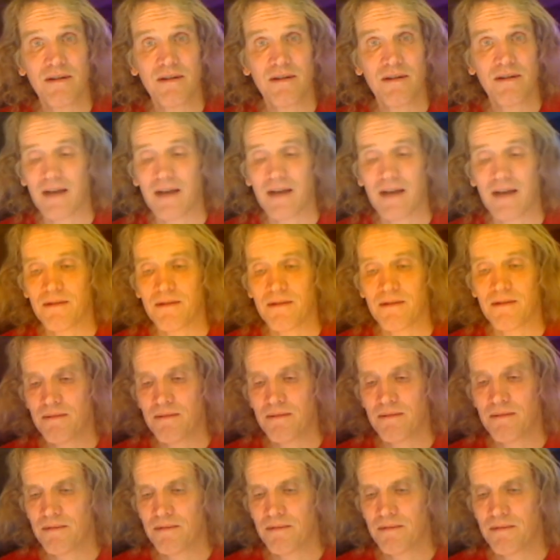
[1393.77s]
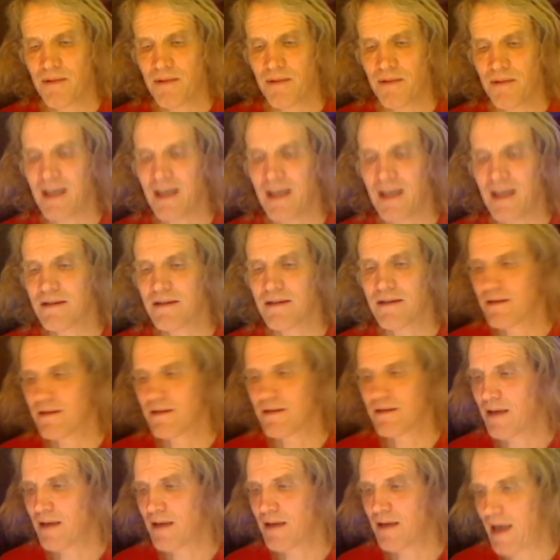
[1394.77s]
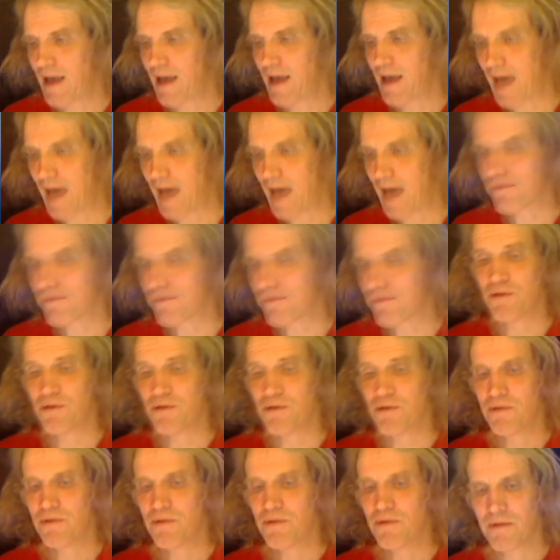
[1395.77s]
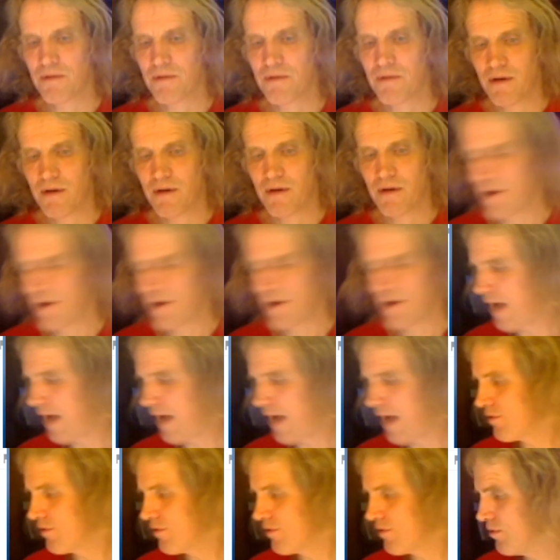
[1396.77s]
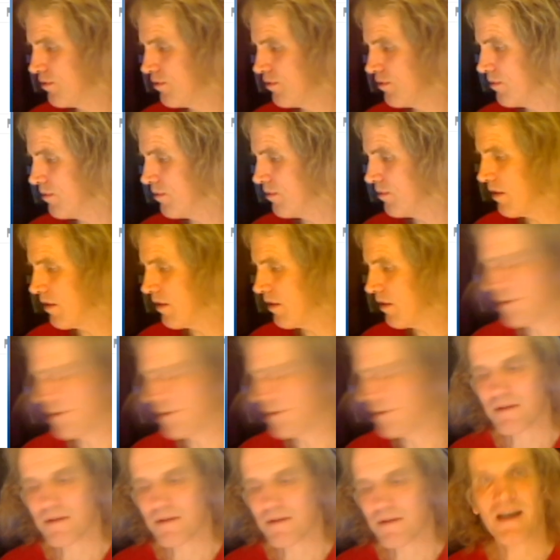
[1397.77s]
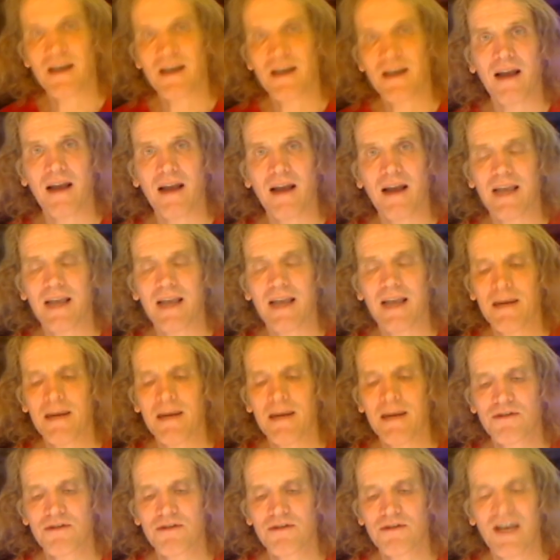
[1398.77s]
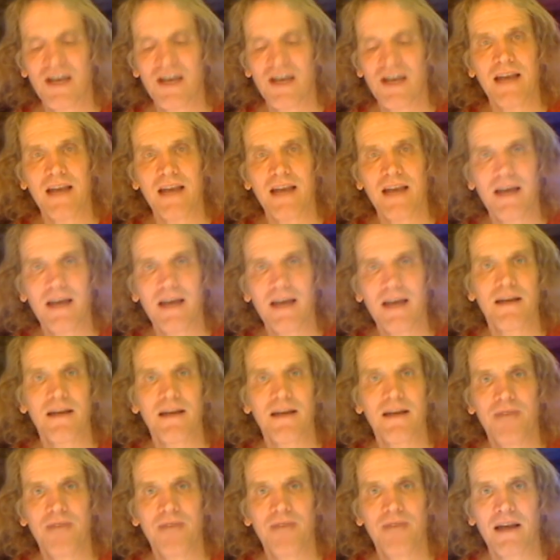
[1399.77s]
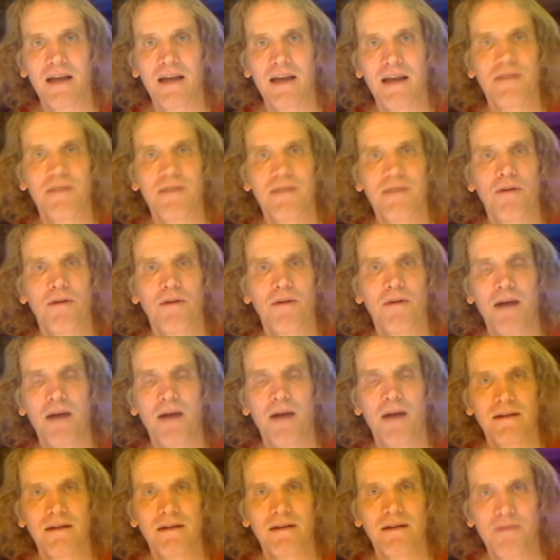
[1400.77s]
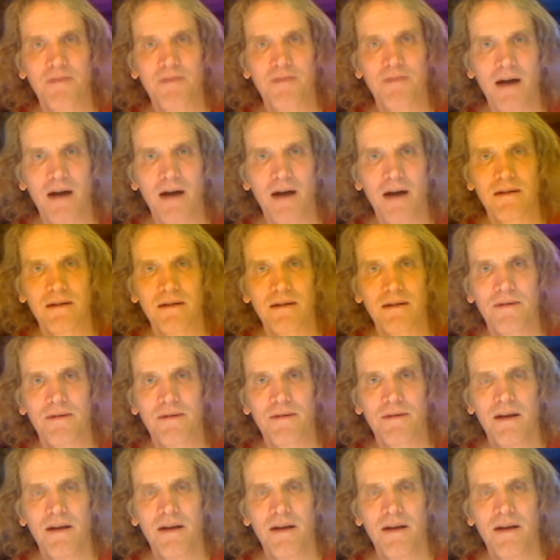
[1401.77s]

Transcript: That things have to have to um, decide. They can't stay negative, negative, or positive, positive